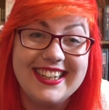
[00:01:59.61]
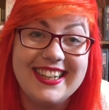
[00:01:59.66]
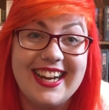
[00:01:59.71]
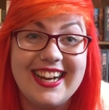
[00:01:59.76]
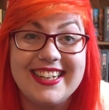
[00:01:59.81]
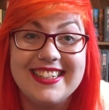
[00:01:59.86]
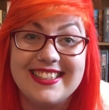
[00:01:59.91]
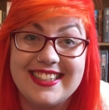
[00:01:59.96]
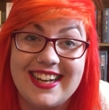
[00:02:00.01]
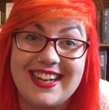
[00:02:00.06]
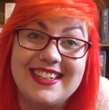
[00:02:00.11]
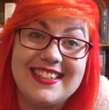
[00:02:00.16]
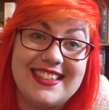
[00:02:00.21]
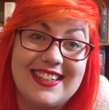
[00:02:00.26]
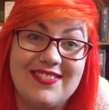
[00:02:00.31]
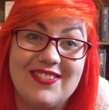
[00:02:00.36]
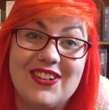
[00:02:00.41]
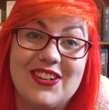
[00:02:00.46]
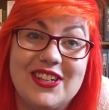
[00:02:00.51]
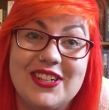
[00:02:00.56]
that is
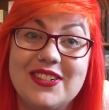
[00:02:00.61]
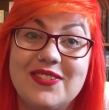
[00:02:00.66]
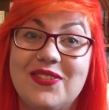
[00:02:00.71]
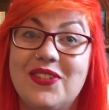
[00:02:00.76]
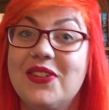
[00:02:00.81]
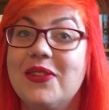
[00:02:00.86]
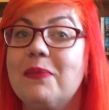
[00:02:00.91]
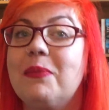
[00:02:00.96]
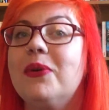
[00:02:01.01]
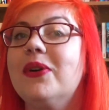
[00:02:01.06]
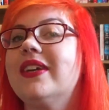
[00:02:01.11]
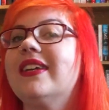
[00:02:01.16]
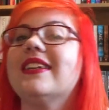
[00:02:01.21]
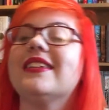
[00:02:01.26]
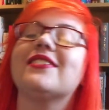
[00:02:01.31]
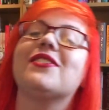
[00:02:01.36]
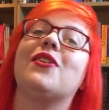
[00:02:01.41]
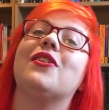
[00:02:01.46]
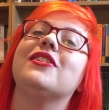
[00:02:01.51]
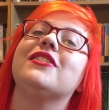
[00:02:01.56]
what the point
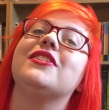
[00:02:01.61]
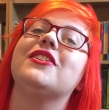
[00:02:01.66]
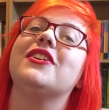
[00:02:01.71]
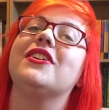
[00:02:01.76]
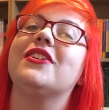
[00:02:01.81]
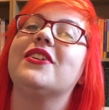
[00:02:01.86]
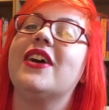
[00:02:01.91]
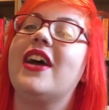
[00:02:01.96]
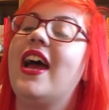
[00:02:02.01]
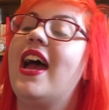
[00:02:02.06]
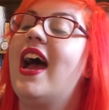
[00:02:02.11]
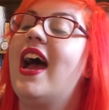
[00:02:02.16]
has gotten to.